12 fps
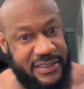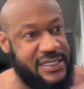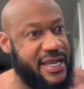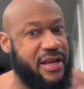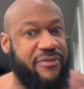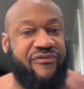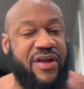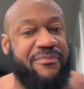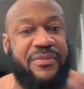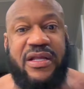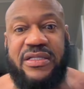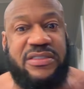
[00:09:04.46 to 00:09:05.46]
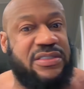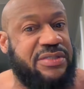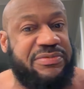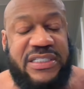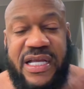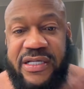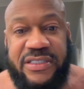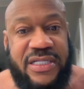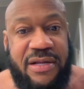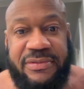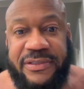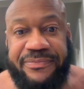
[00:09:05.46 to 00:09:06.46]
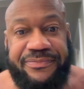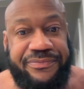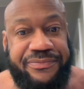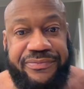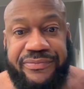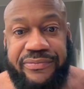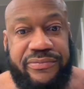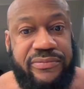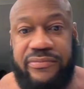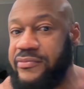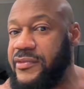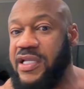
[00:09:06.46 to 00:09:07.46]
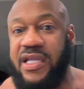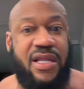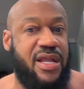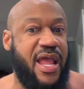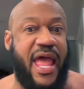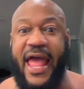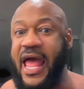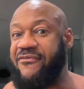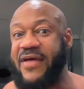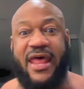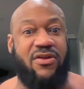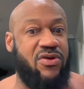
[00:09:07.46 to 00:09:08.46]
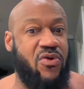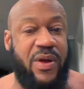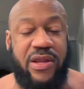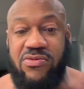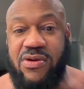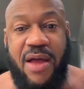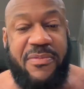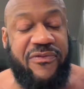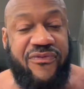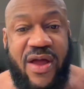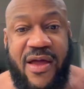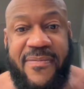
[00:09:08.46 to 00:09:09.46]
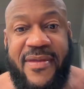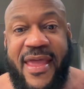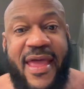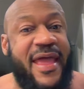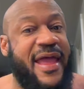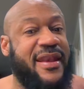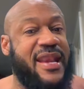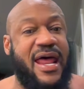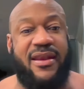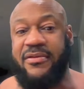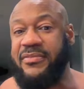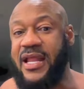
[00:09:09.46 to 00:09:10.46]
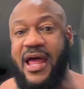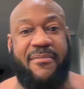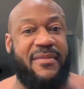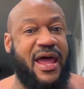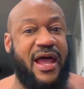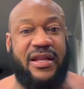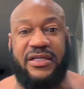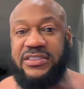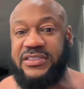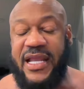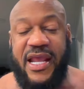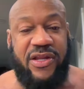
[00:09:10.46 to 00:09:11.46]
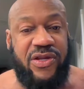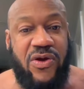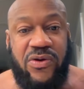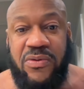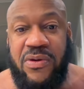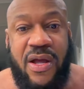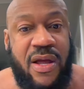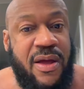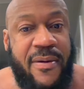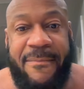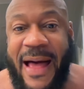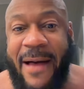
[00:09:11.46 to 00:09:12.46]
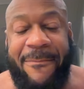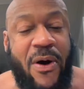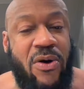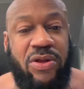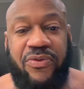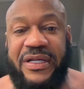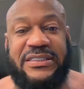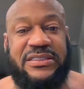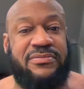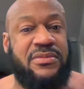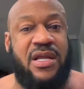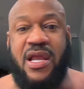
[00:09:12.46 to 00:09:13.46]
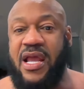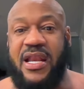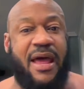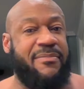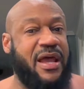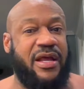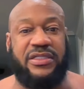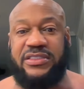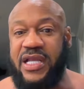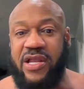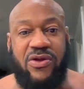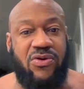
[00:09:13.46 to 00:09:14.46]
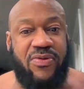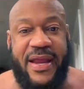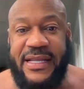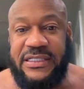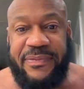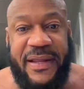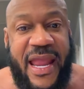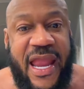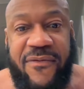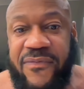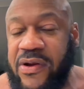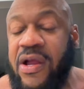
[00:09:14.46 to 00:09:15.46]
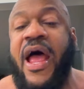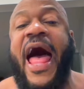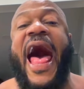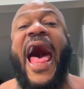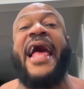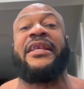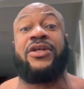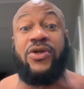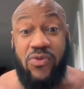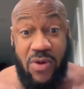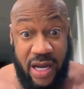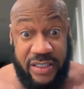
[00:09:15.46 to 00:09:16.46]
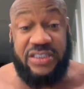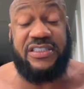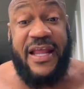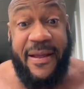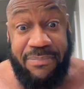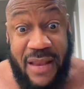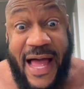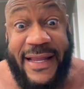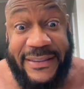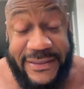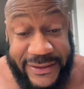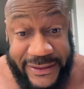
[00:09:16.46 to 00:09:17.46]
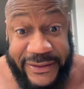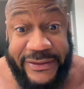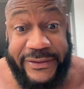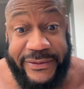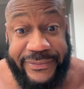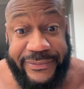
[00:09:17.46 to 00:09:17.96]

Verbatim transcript: say it up front because let me tell you something. If I don't know where you coming from, and I'm, I'm not understanding your bipolarism, and I'm not understanding your crazy behavior, I do understand block and delete.